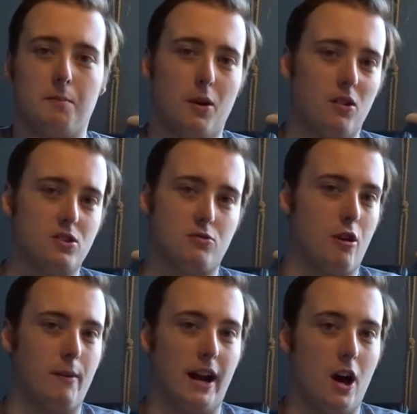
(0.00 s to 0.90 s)
the books
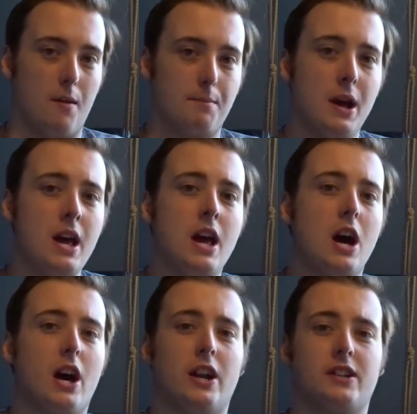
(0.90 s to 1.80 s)
growing up,
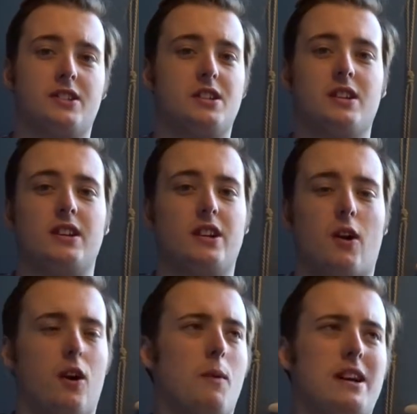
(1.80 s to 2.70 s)
and, you know,
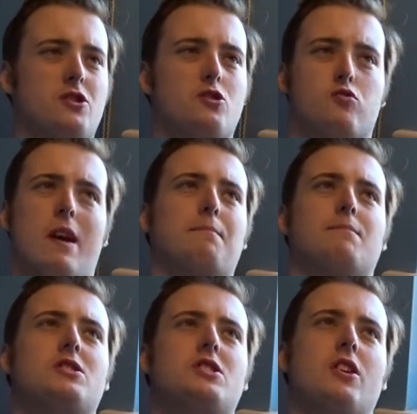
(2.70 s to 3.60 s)
I always
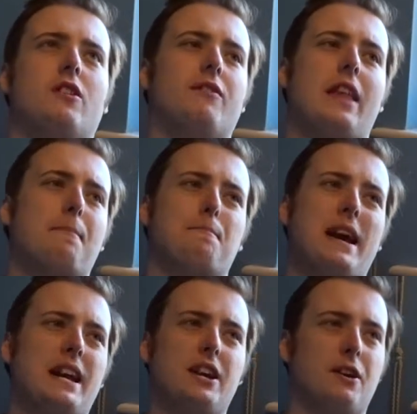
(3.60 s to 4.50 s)
dreamt of them
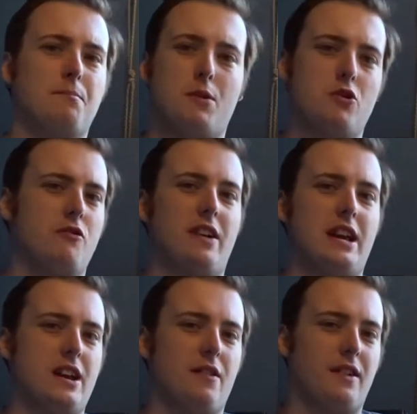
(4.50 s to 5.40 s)
making a
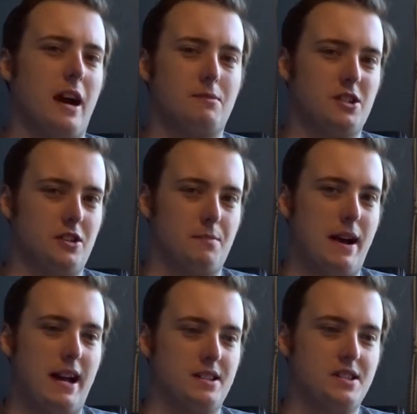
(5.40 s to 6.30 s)
movie of Captain
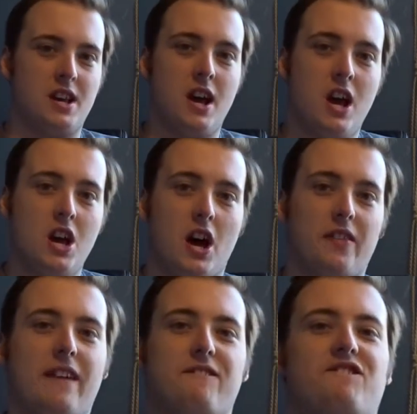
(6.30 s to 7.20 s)
Underpants. And
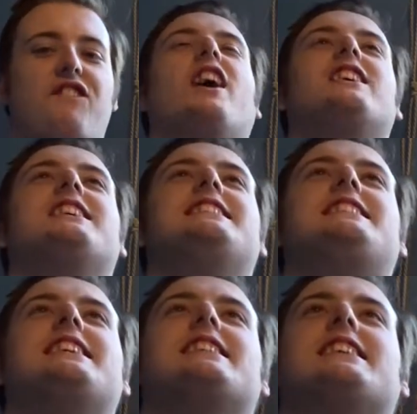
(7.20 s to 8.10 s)
they finally
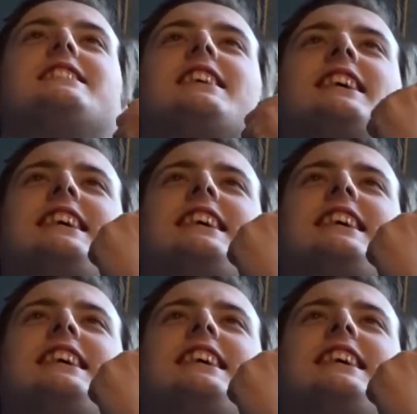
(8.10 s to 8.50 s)
did it!